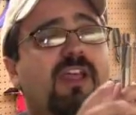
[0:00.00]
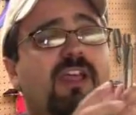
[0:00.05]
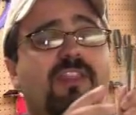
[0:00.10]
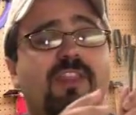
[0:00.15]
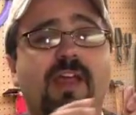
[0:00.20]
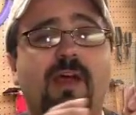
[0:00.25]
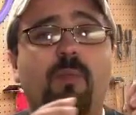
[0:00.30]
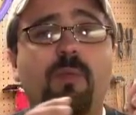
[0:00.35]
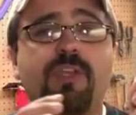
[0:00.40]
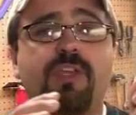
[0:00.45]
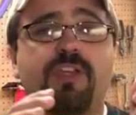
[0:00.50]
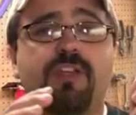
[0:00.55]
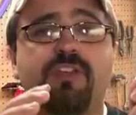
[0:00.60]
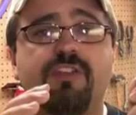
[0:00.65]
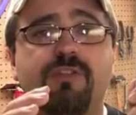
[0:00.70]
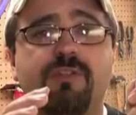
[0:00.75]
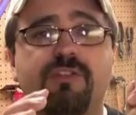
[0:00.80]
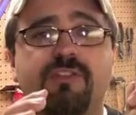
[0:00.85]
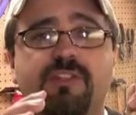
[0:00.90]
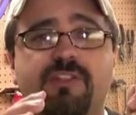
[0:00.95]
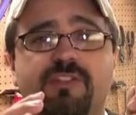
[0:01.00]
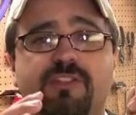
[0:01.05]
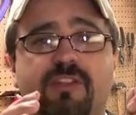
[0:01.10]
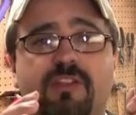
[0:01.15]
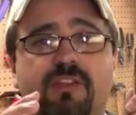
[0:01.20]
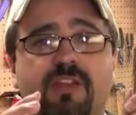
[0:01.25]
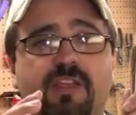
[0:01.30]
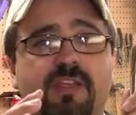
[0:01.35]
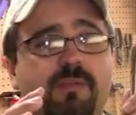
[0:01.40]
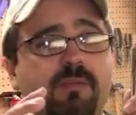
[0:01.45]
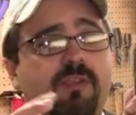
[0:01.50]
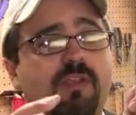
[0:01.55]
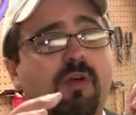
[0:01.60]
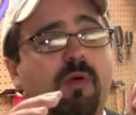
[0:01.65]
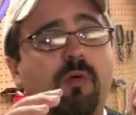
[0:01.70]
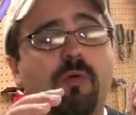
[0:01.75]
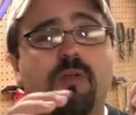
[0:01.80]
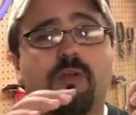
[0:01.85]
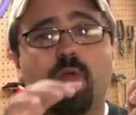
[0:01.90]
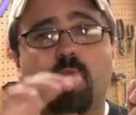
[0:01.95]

that we could use this to like, you know,